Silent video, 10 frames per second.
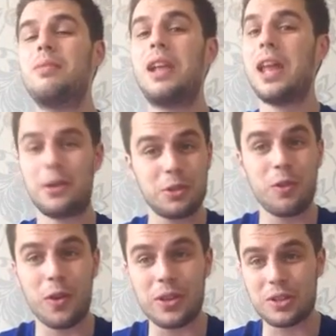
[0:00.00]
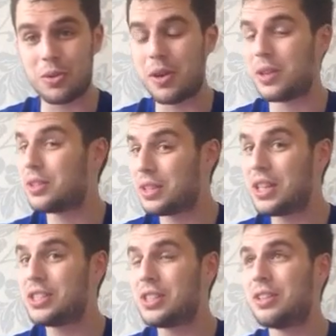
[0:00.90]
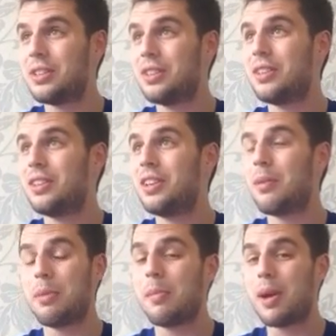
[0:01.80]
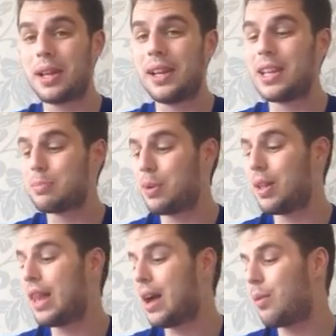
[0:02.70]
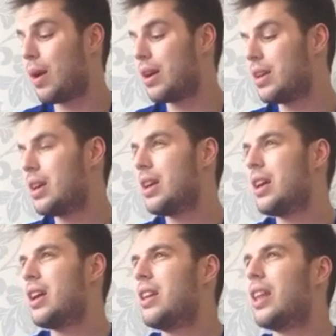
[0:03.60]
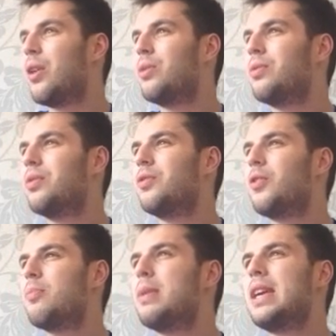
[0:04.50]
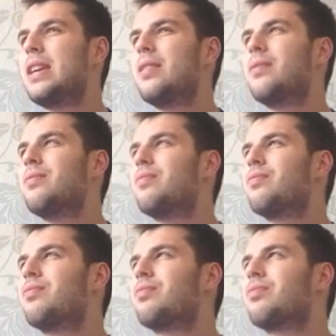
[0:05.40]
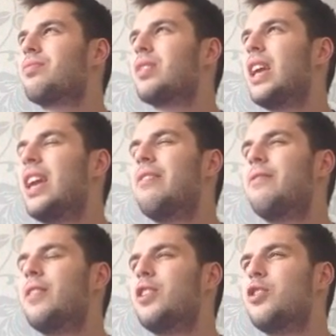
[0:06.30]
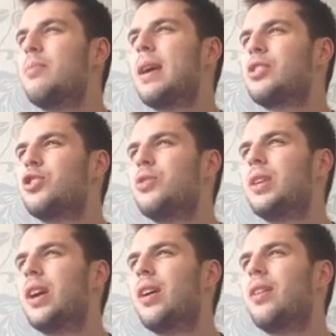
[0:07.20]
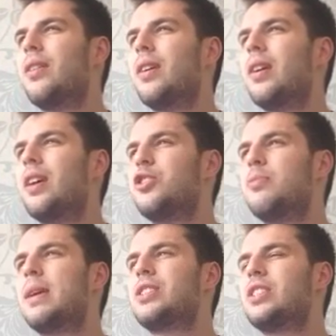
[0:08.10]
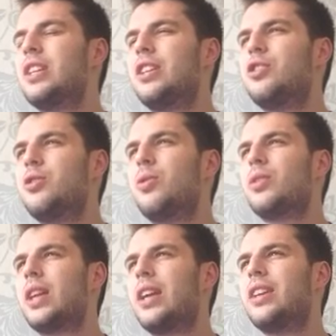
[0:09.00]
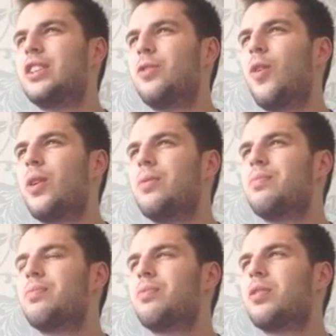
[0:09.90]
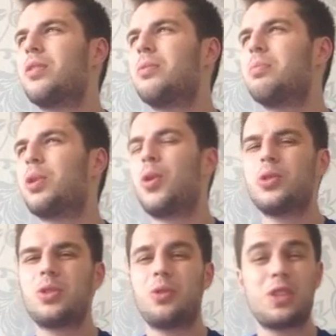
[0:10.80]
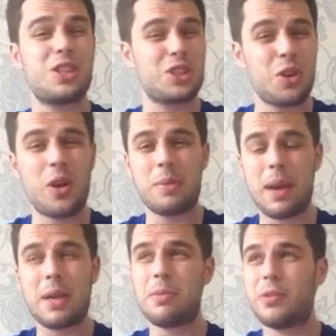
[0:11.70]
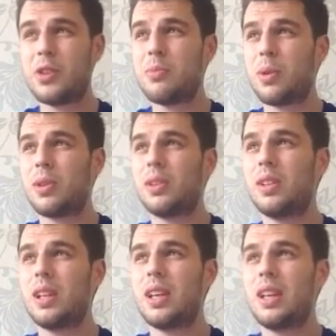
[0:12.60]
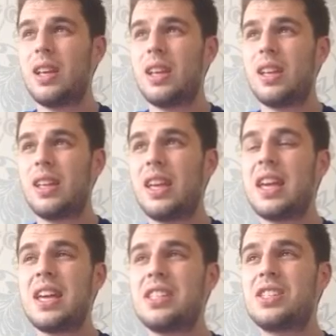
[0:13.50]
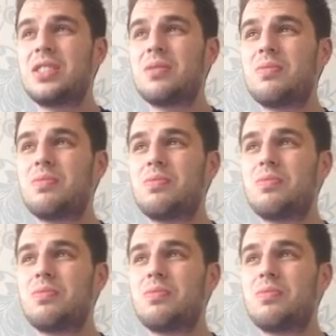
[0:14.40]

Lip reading: allows fighters to earn a decent lump of money, let's put it that way. Now, for me, if Eubank Jr. and Eubank Sr. do not take this fight because of the Sky pay-per-view model, it is